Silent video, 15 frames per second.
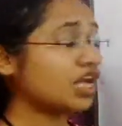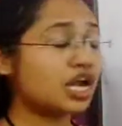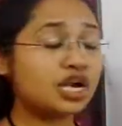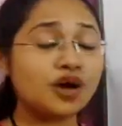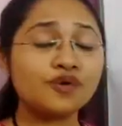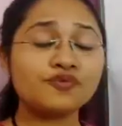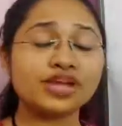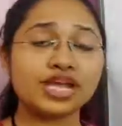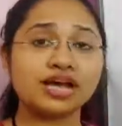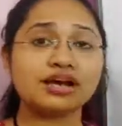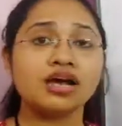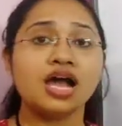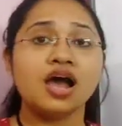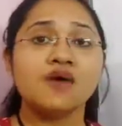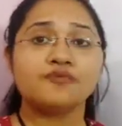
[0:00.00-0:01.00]
Now we
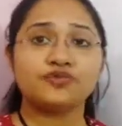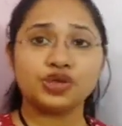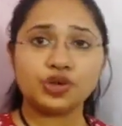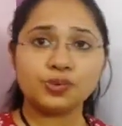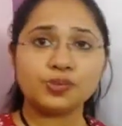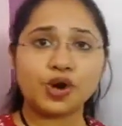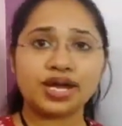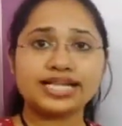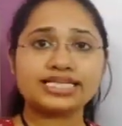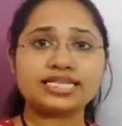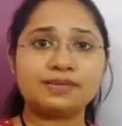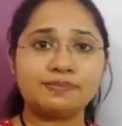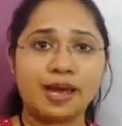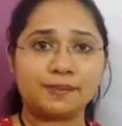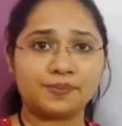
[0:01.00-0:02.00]
have few points
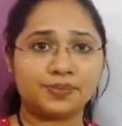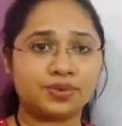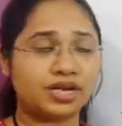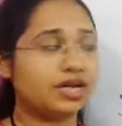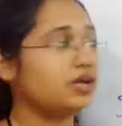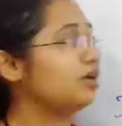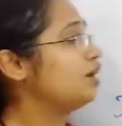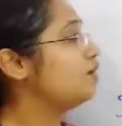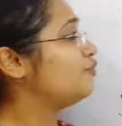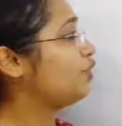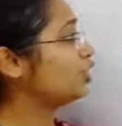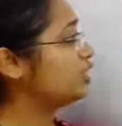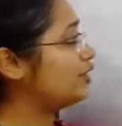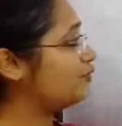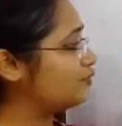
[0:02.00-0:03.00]
remember
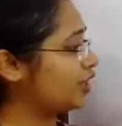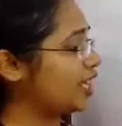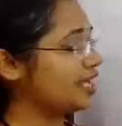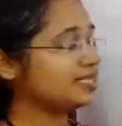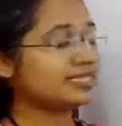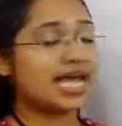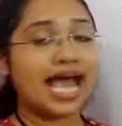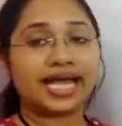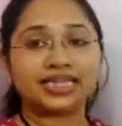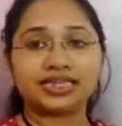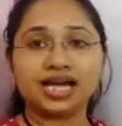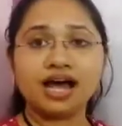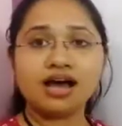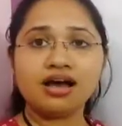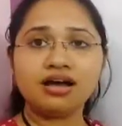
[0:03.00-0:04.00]
for the phrase
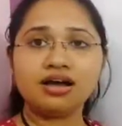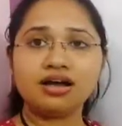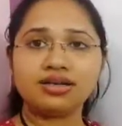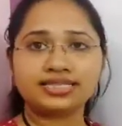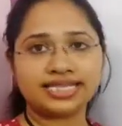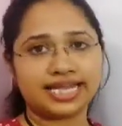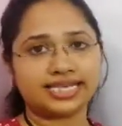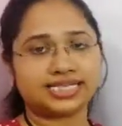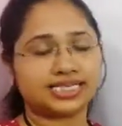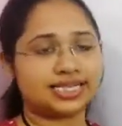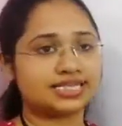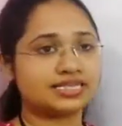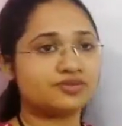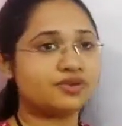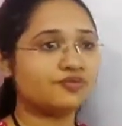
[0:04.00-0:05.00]
and the
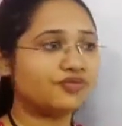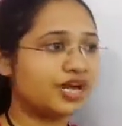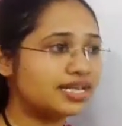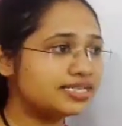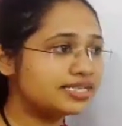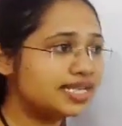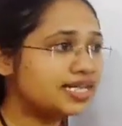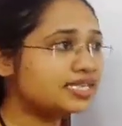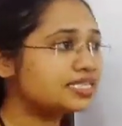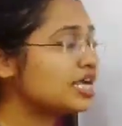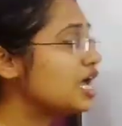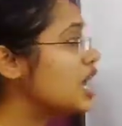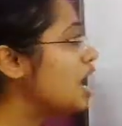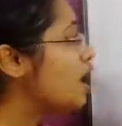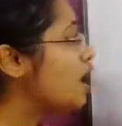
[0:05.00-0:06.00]
sentence. First is,
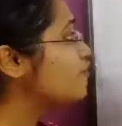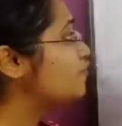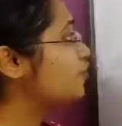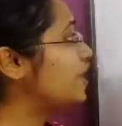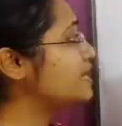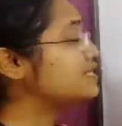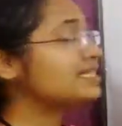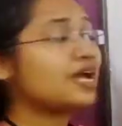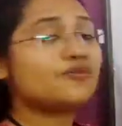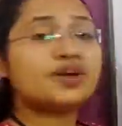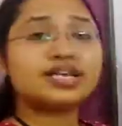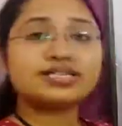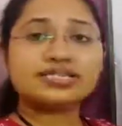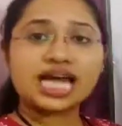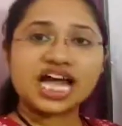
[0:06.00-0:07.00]
phrase
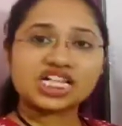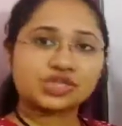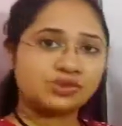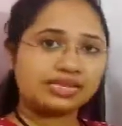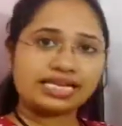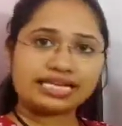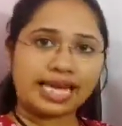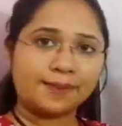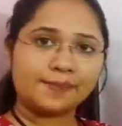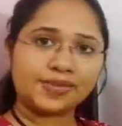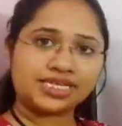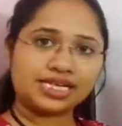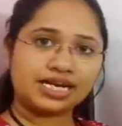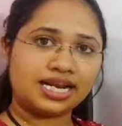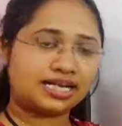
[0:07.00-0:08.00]
never starts with the
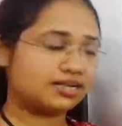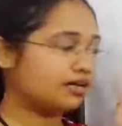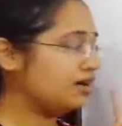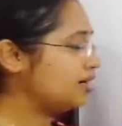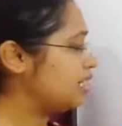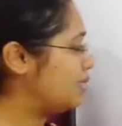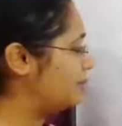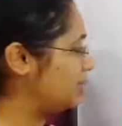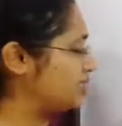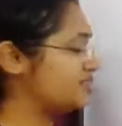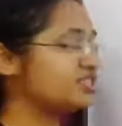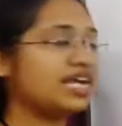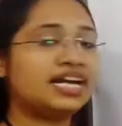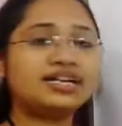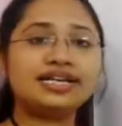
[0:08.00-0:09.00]
capital letter but
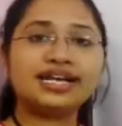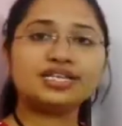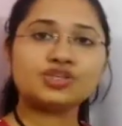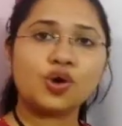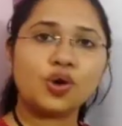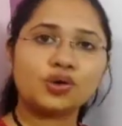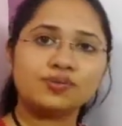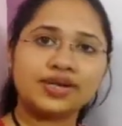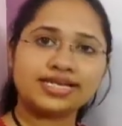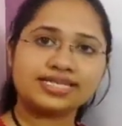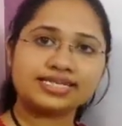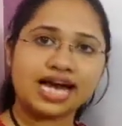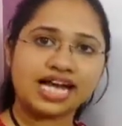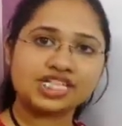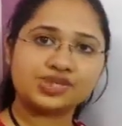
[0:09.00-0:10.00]
sentence
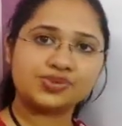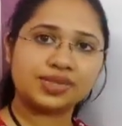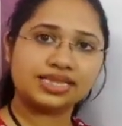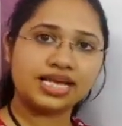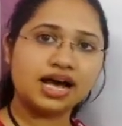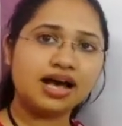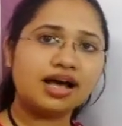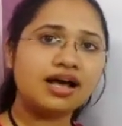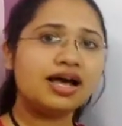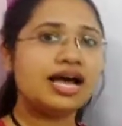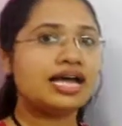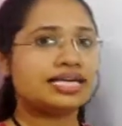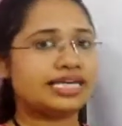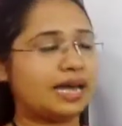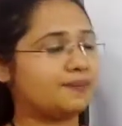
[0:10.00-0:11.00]
always starts with the
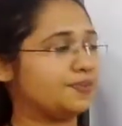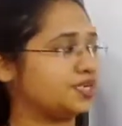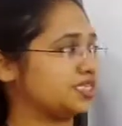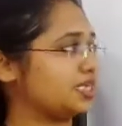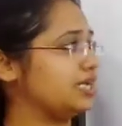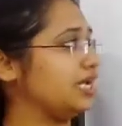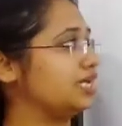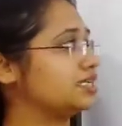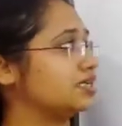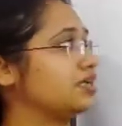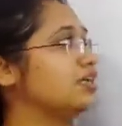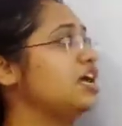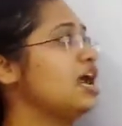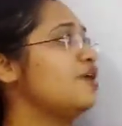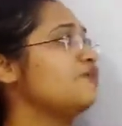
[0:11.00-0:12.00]
capital
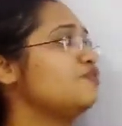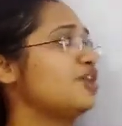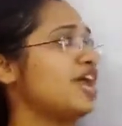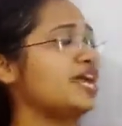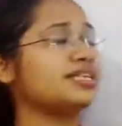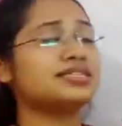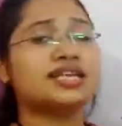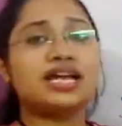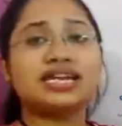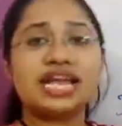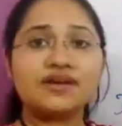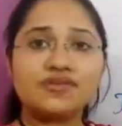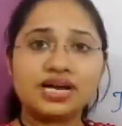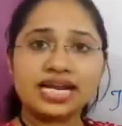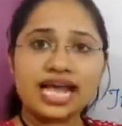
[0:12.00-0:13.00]
letter. Phrase
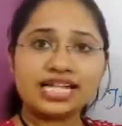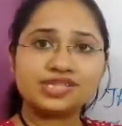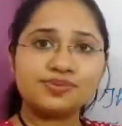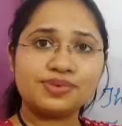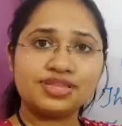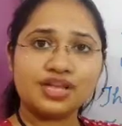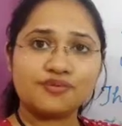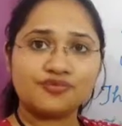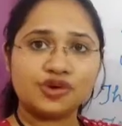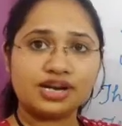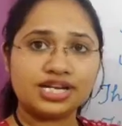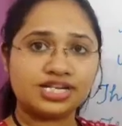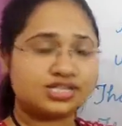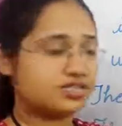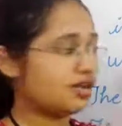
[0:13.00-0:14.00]
never ends with the
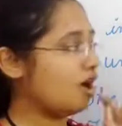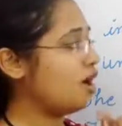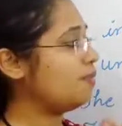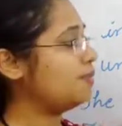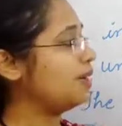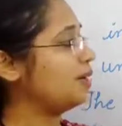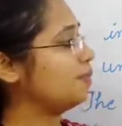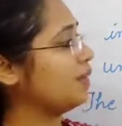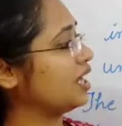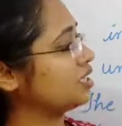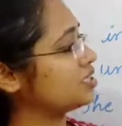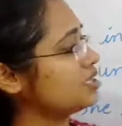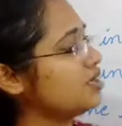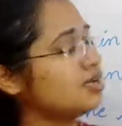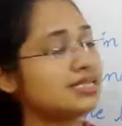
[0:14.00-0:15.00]
full stop
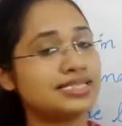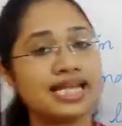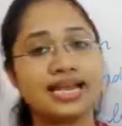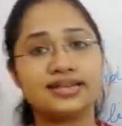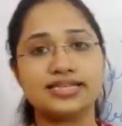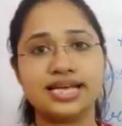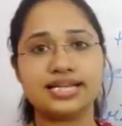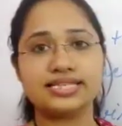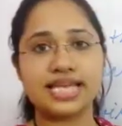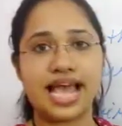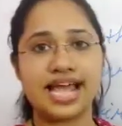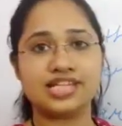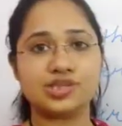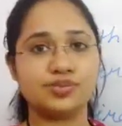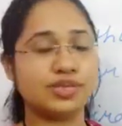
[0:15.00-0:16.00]
but sentence
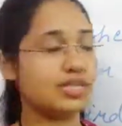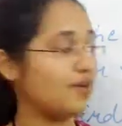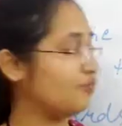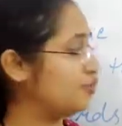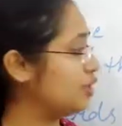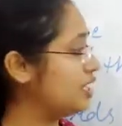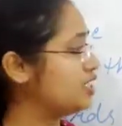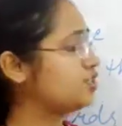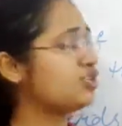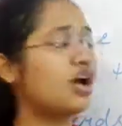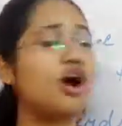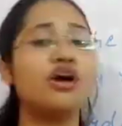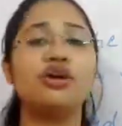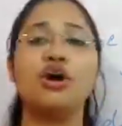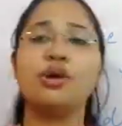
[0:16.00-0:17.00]
ends with the full
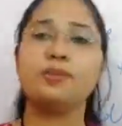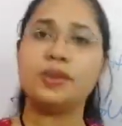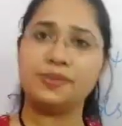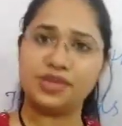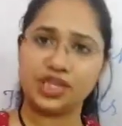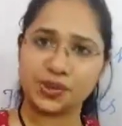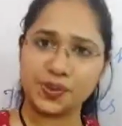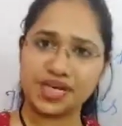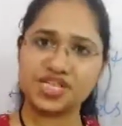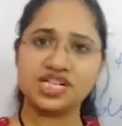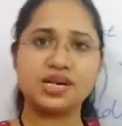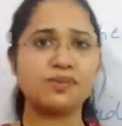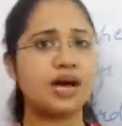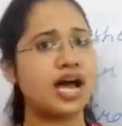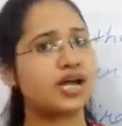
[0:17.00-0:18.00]
stop or maybe the
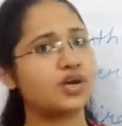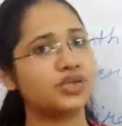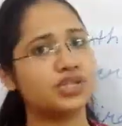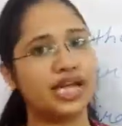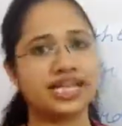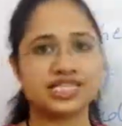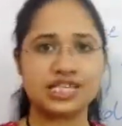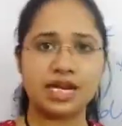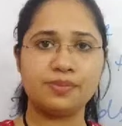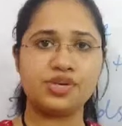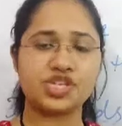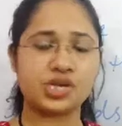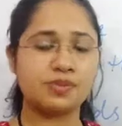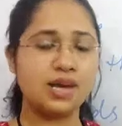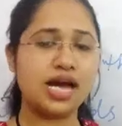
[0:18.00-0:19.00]
question mark or the
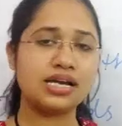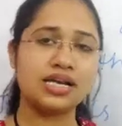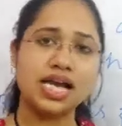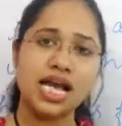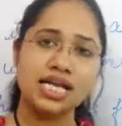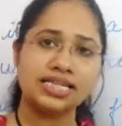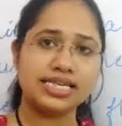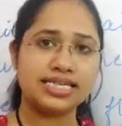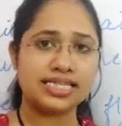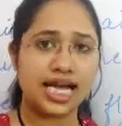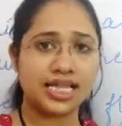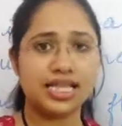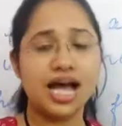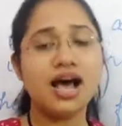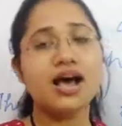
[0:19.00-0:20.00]
exclamation mark. These
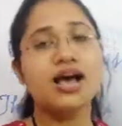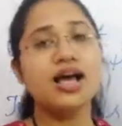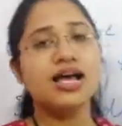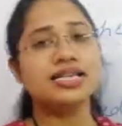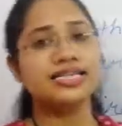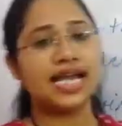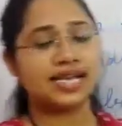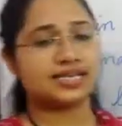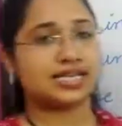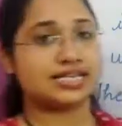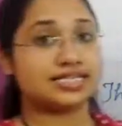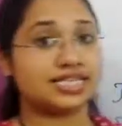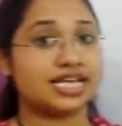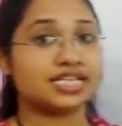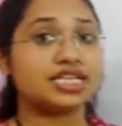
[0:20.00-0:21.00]
are the
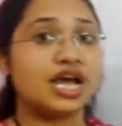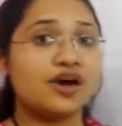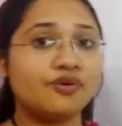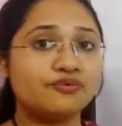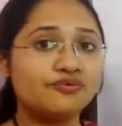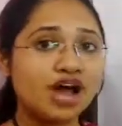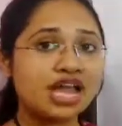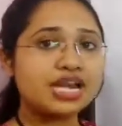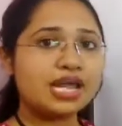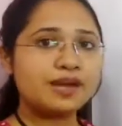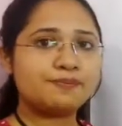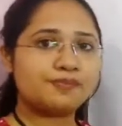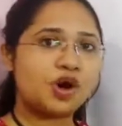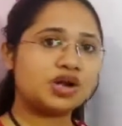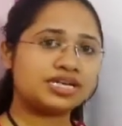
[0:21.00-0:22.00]
sentences. One
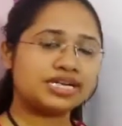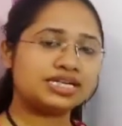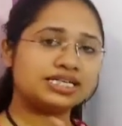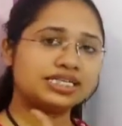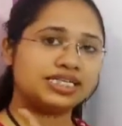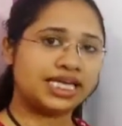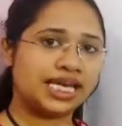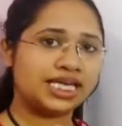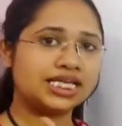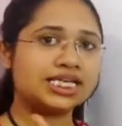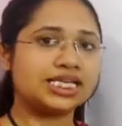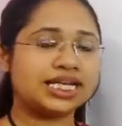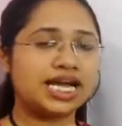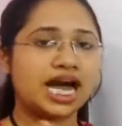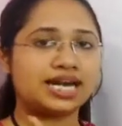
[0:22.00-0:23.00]
important
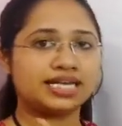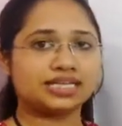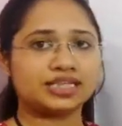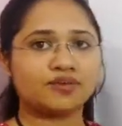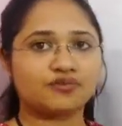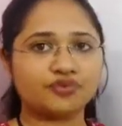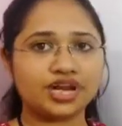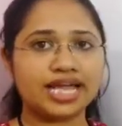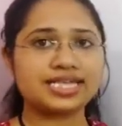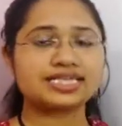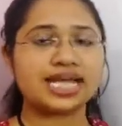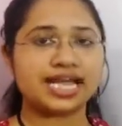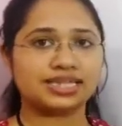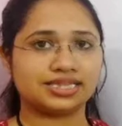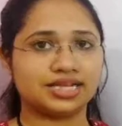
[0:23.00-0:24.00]
thing regarding the
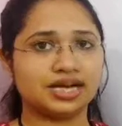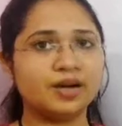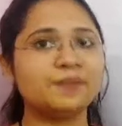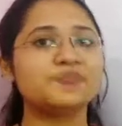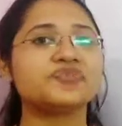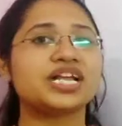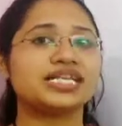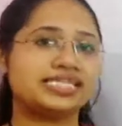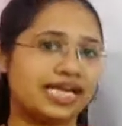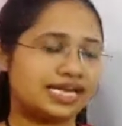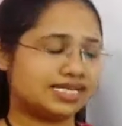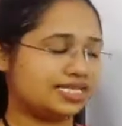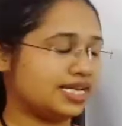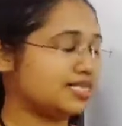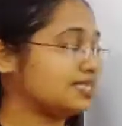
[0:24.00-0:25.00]
phrase and the
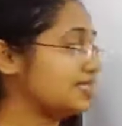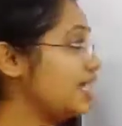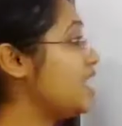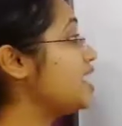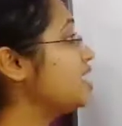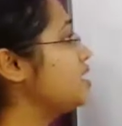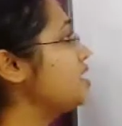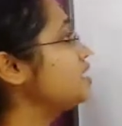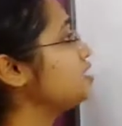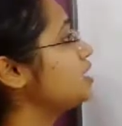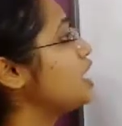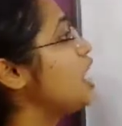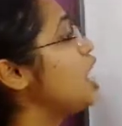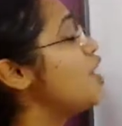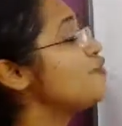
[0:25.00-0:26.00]
sentence
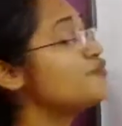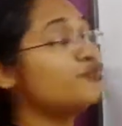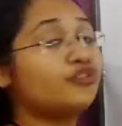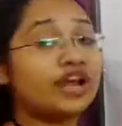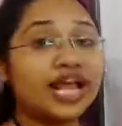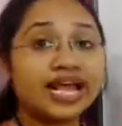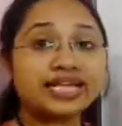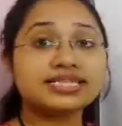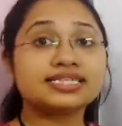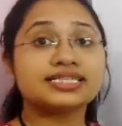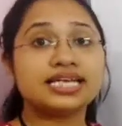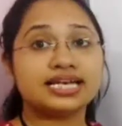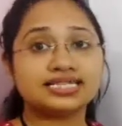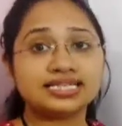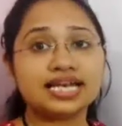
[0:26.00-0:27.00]
is,
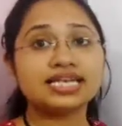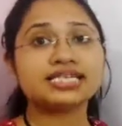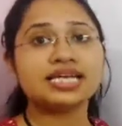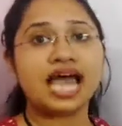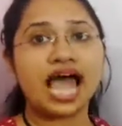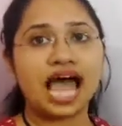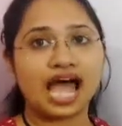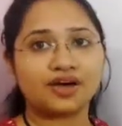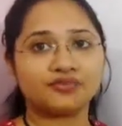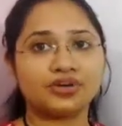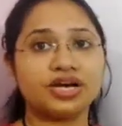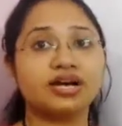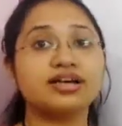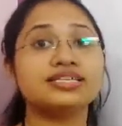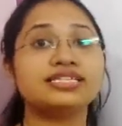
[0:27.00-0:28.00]
phrase doesn't have
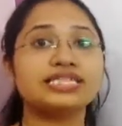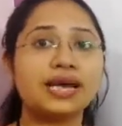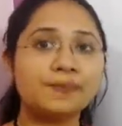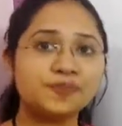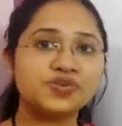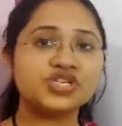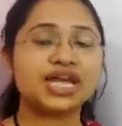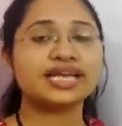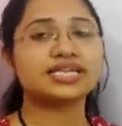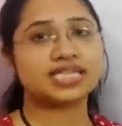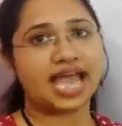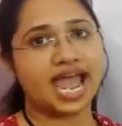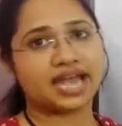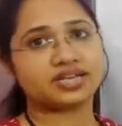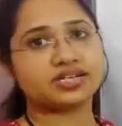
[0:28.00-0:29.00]
a subject
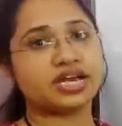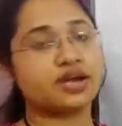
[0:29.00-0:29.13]
and